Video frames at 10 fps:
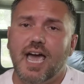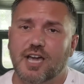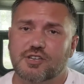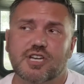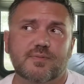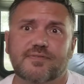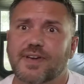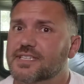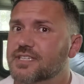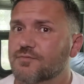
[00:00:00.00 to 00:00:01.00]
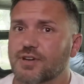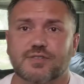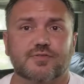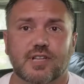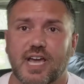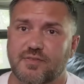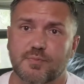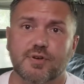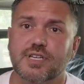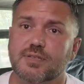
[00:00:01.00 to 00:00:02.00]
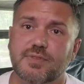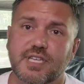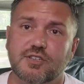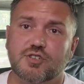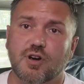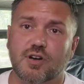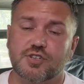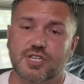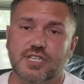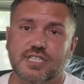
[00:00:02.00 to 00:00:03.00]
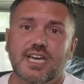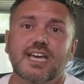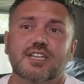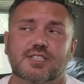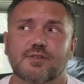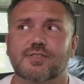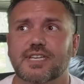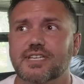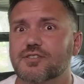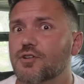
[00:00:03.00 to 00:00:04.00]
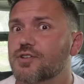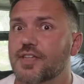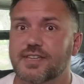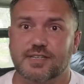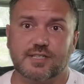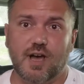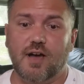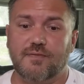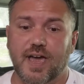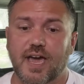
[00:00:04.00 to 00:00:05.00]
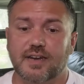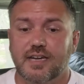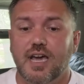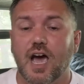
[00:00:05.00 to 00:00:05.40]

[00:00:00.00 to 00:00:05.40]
Uh, she could be facing the rest of her life in prison with these charges. So these are nothing to scoff at.